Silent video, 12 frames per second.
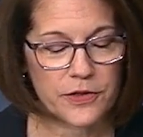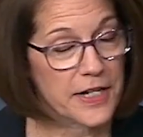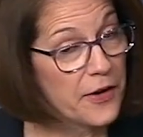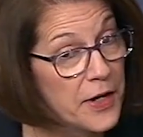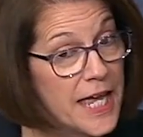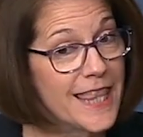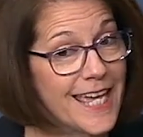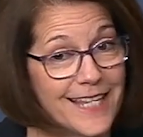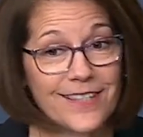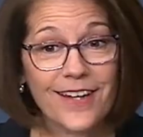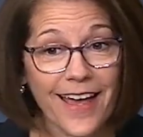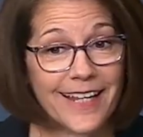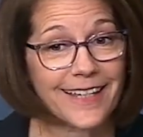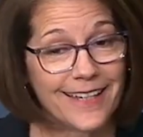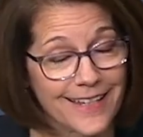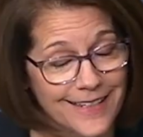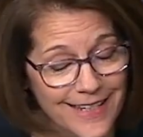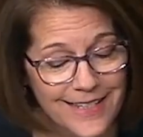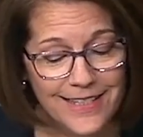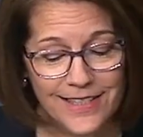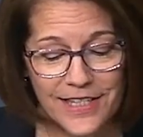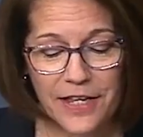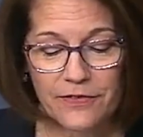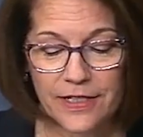Now, that's not a cut, that's a
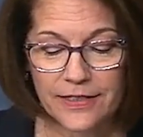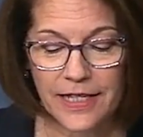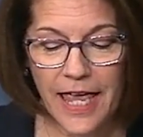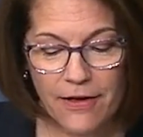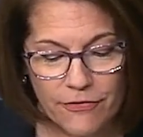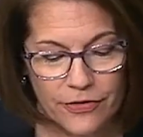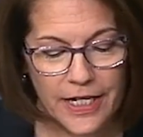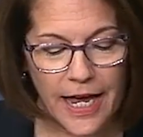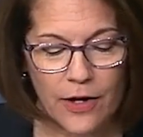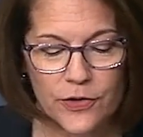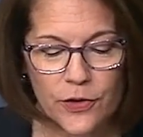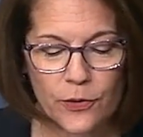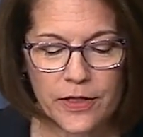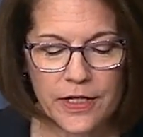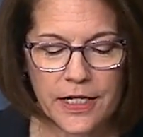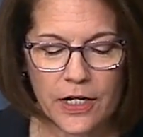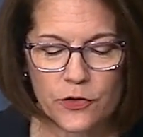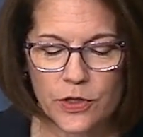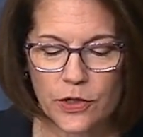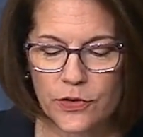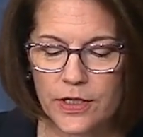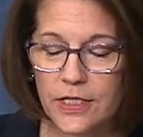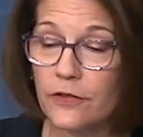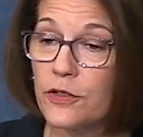savings. Every household in the country
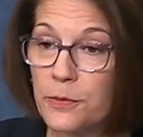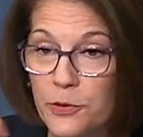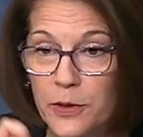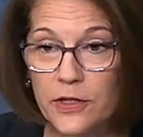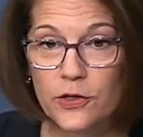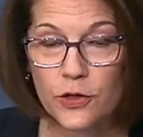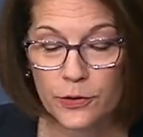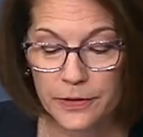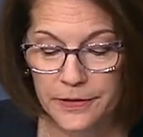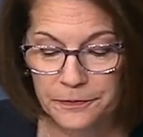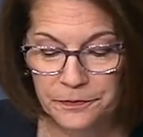knows the difference between the two.